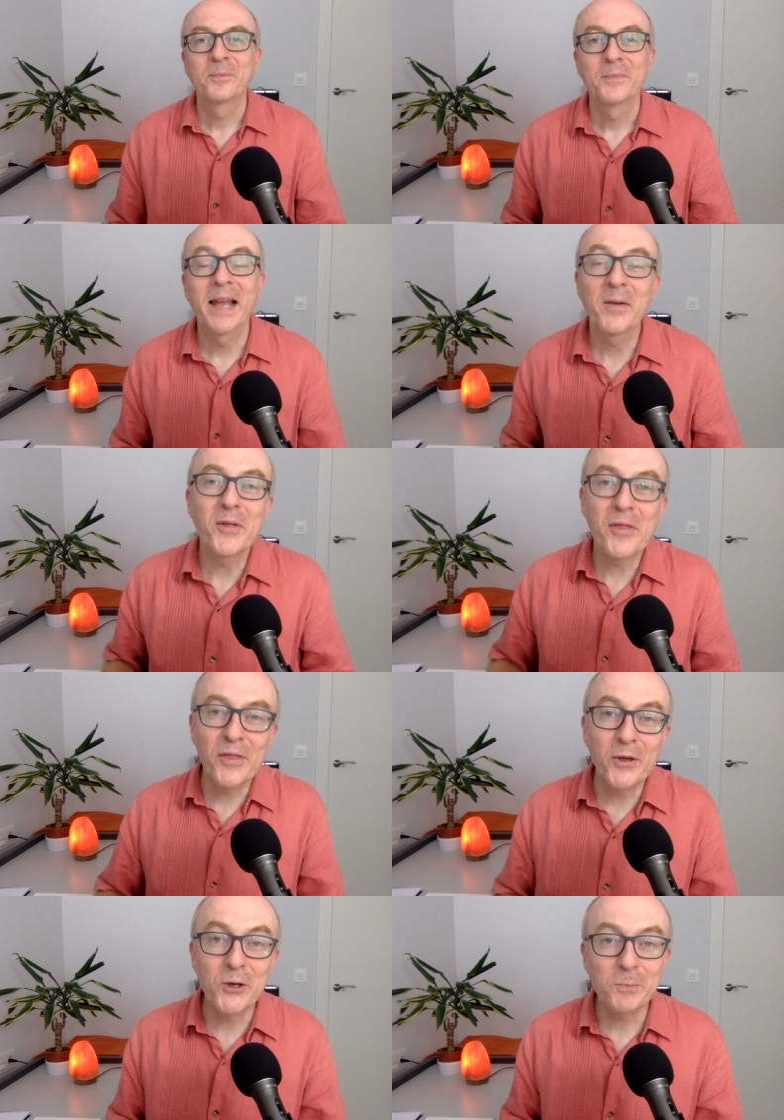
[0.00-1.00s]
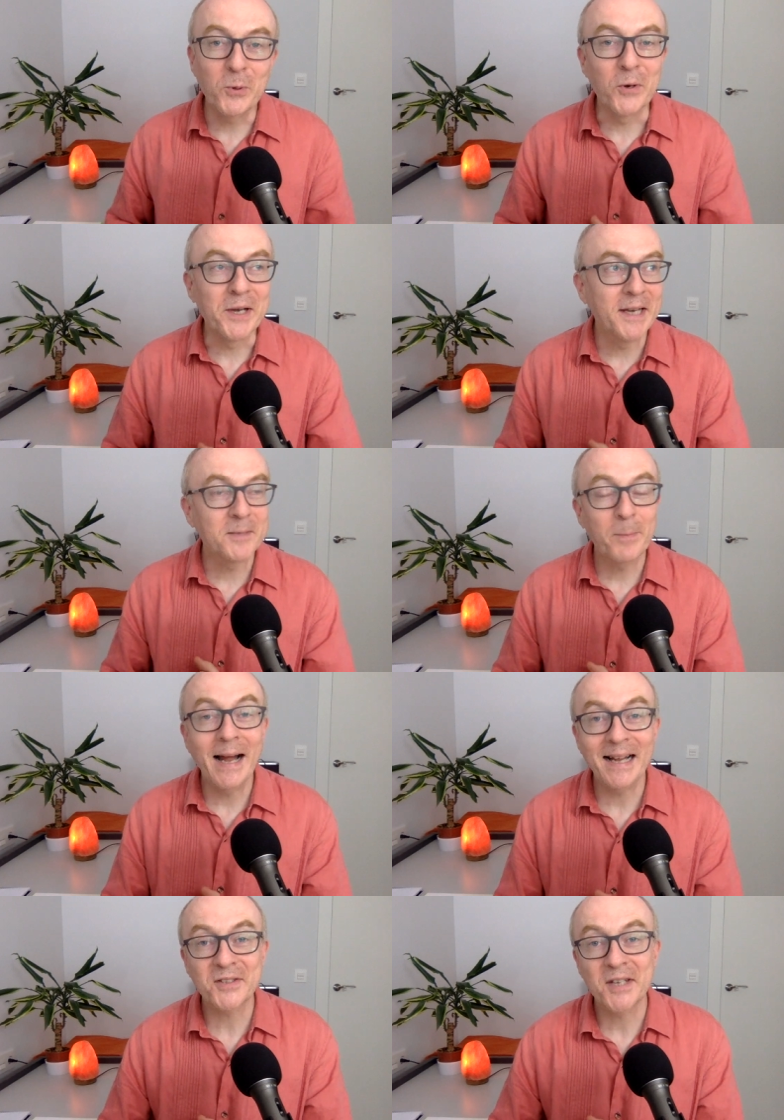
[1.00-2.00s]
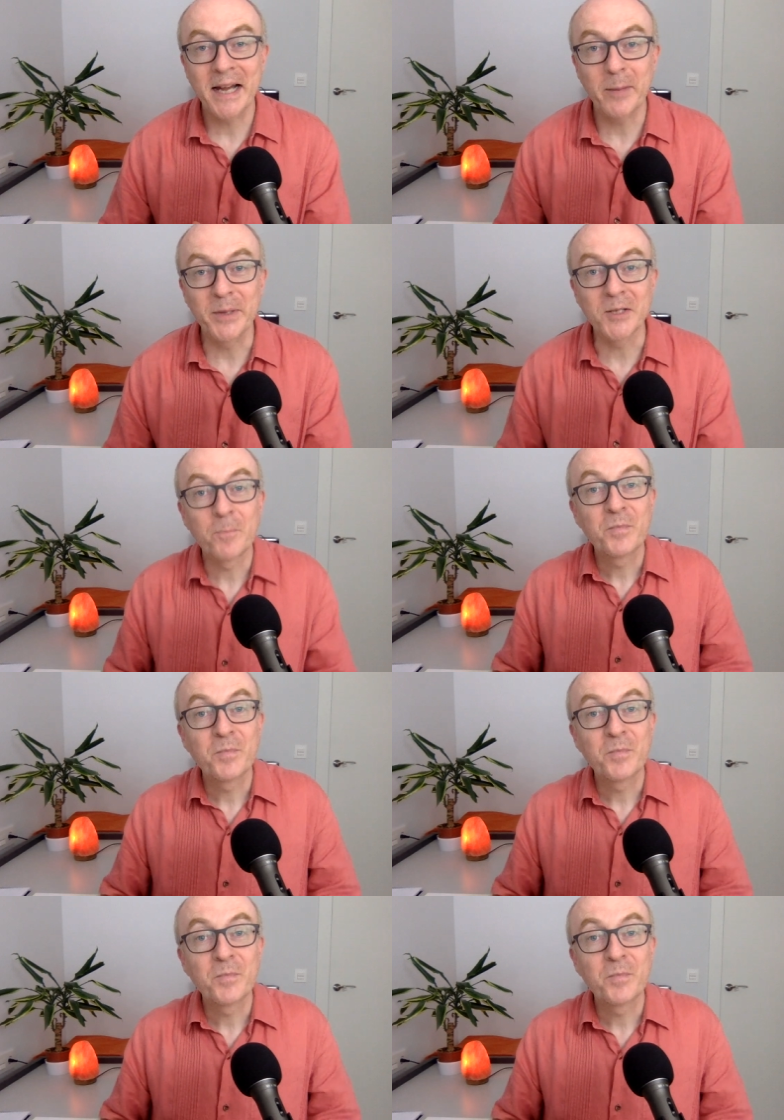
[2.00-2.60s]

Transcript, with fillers: Now, the third point is past habit.